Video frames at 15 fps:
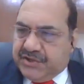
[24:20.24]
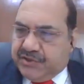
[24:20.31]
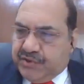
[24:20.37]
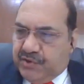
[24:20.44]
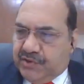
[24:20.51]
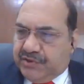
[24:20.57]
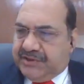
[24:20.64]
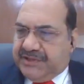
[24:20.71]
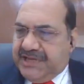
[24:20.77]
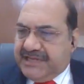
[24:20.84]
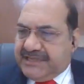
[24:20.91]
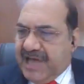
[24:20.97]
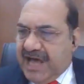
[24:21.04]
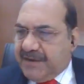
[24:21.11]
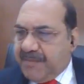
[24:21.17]
So
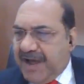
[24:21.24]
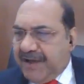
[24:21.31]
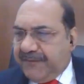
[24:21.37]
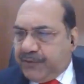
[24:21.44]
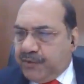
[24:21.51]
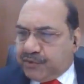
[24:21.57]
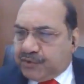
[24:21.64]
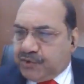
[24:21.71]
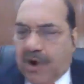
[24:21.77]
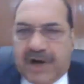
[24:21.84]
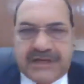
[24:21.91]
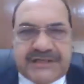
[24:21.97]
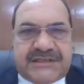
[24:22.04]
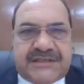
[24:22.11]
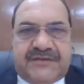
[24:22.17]
these are my few
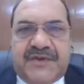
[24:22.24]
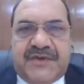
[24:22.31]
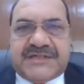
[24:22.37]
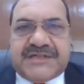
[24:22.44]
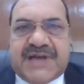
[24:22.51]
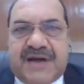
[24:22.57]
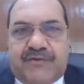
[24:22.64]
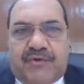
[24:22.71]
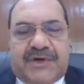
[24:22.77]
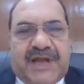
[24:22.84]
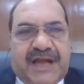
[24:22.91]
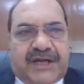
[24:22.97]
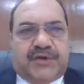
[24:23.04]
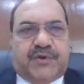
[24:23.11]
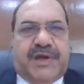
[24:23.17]
thoughts which I would
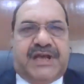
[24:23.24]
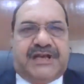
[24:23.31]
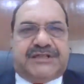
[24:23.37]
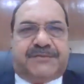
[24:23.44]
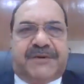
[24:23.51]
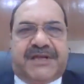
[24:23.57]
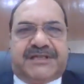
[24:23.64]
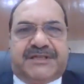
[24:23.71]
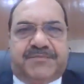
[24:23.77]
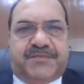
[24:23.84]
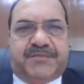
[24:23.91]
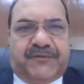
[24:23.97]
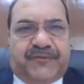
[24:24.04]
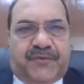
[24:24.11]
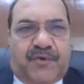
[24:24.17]
like to express
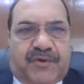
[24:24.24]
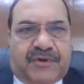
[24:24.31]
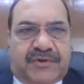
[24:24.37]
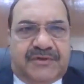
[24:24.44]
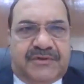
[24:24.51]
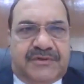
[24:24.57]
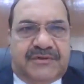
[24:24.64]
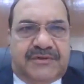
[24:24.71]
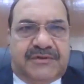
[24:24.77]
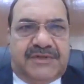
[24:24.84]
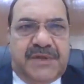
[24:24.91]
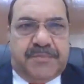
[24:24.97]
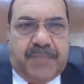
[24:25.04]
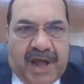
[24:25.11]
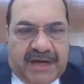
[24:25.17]
before
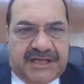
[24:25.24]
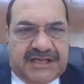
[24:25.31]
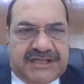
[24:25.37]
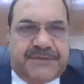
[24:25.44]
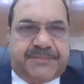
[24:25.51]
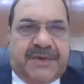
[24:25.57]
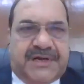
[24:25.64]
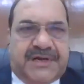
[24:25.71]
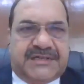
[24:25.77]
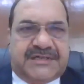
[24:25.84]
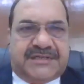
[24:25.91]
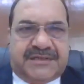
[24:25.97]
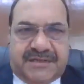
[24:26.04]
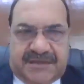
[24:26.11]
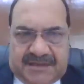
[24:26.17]
the
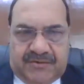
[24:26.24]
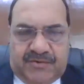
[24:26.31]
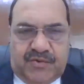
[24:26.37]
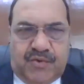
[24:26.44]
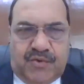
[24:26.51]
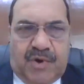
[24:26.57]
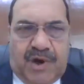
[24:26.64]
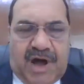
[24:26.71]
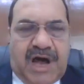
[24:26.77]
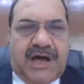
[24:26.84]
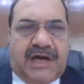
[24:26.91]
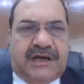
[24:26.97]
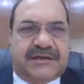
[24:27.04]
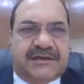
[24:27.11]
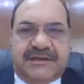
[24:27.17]
participants who
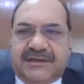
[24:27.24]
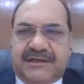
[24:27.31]
are